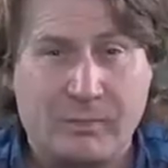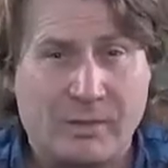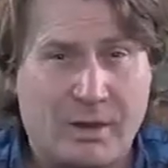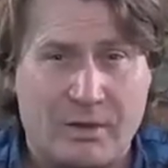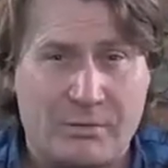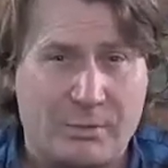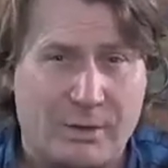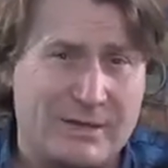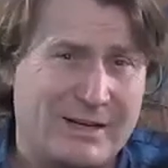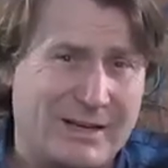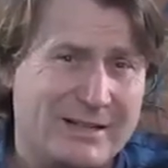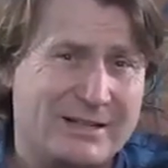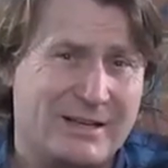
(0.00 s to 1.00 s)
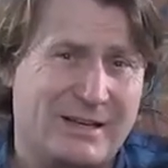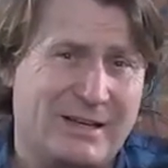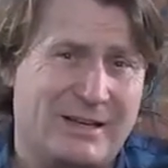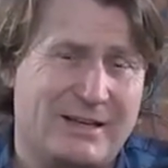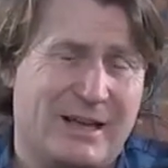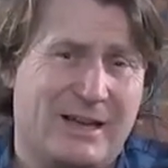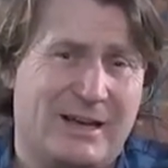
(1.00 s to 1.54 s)
squirted into the
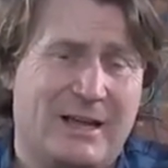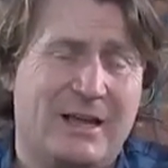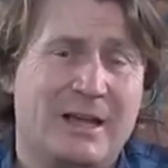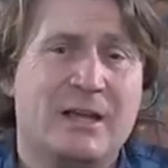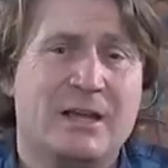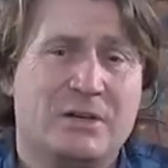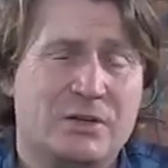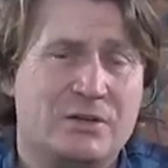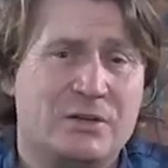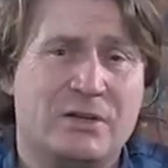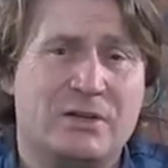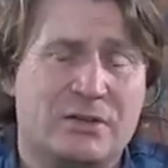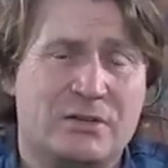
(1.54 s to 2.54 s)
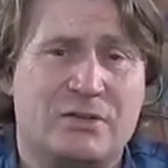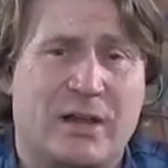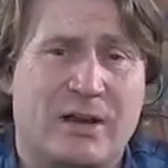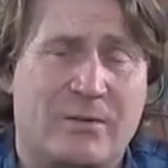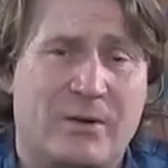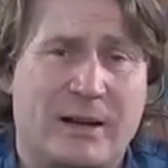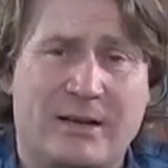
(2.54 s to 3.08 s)
container usually does
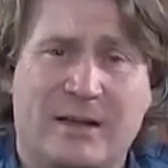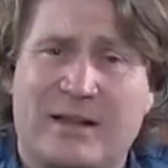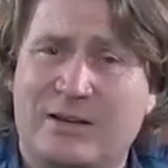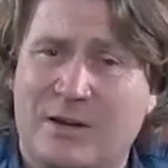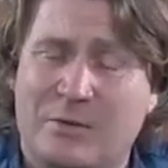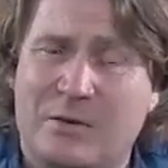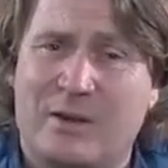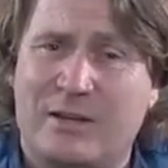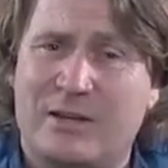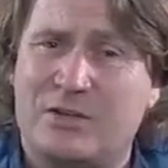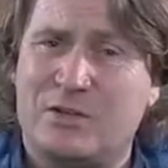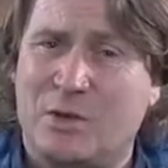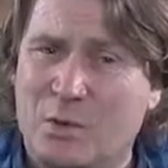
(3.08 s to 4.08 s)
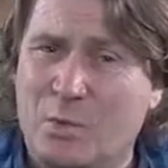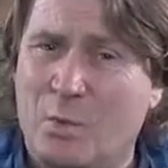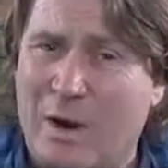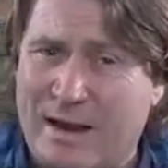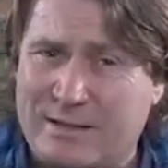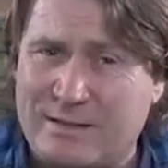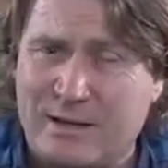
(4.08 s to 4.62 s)
generate, and they don't like it too
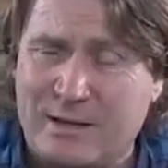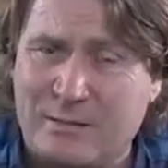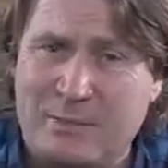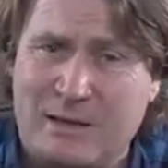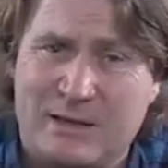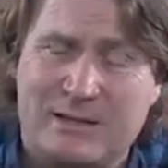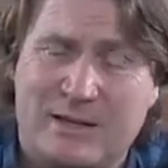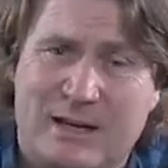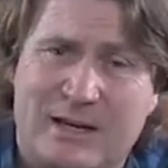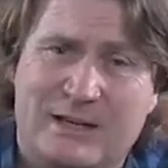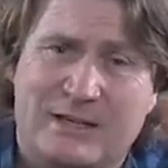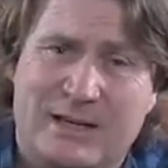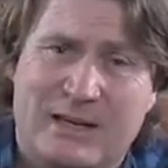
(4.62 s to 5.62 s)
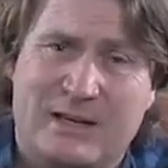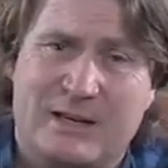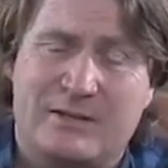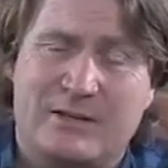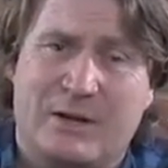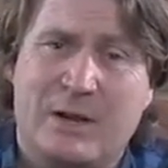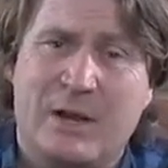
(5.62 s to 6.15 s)
wet, peace lilies either.
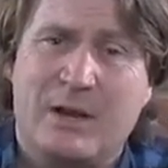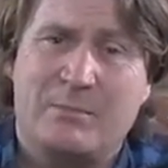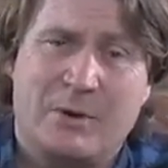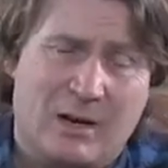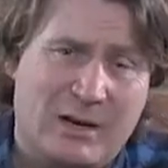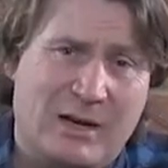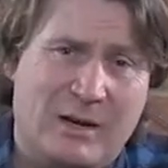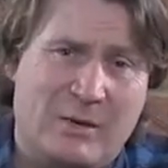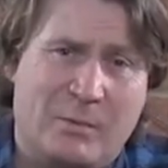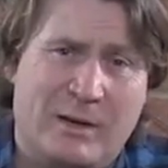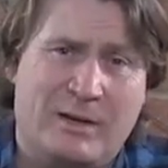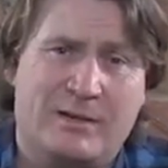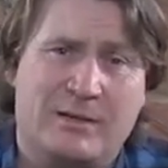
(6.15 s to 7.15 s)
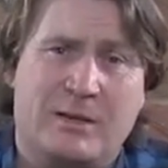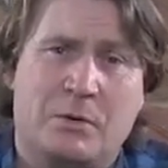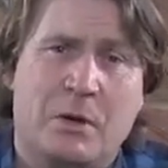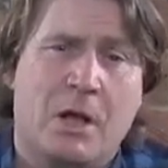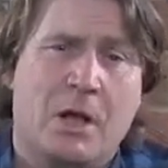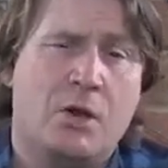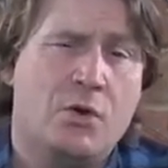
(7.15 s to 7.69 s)
So brightly lit windowsill,
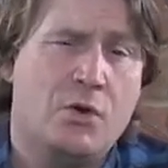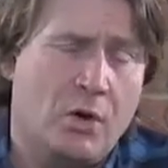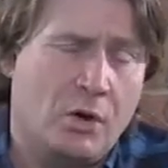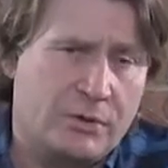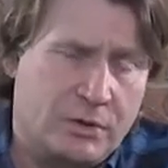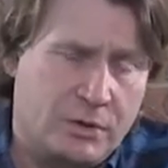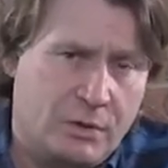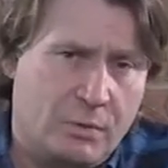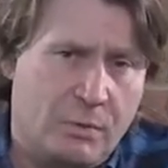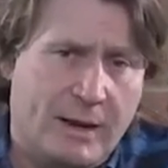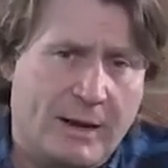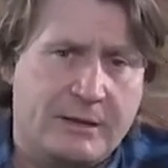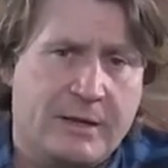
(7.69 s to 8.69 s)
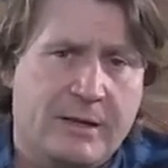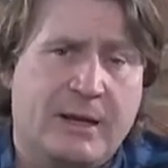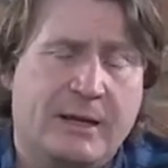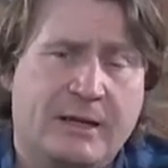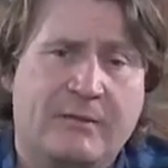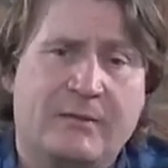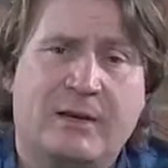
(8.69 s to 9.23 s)
not too wet,
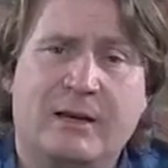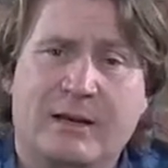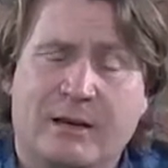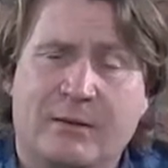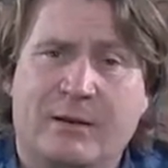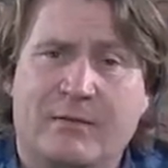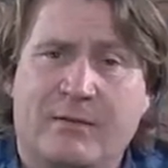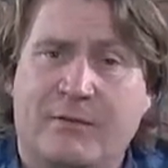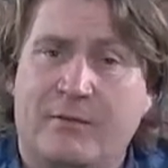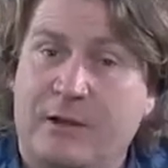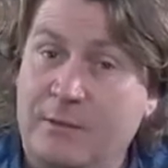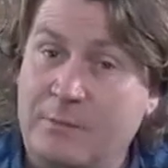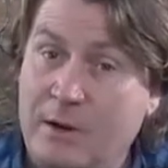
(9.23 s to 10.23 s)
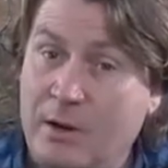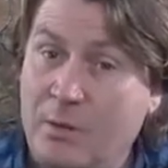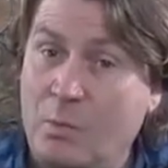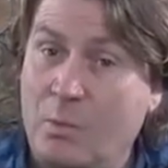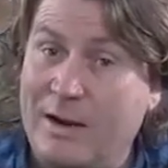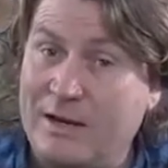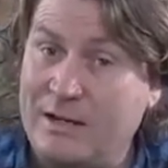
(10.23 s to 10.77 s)
and give it a little bit of a feed. But I'd
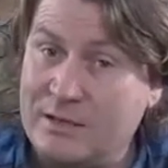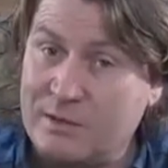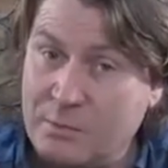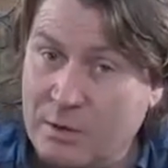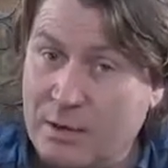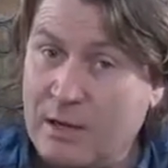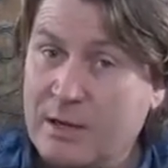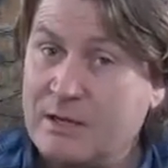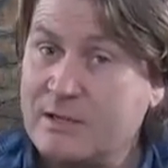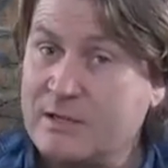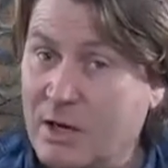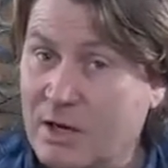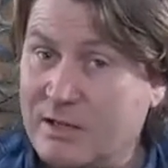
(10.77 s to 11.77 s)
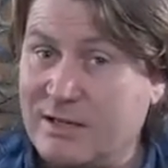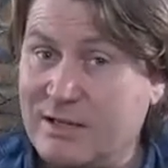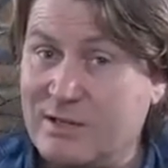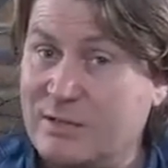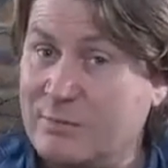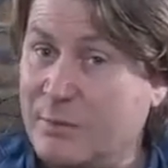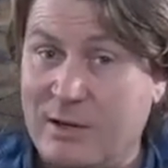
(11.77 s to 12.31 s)
wait until we're starting into
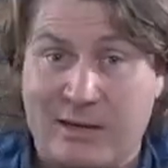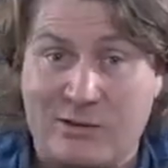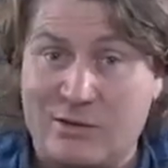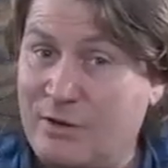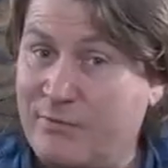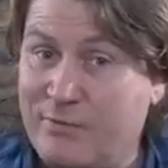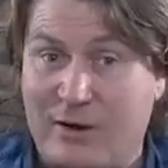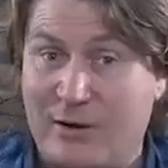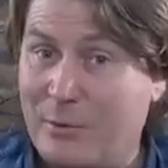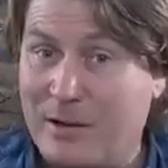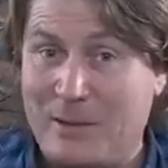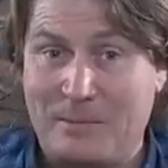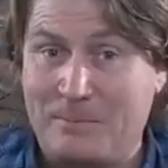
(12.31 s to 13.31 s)
spring. It's not far away.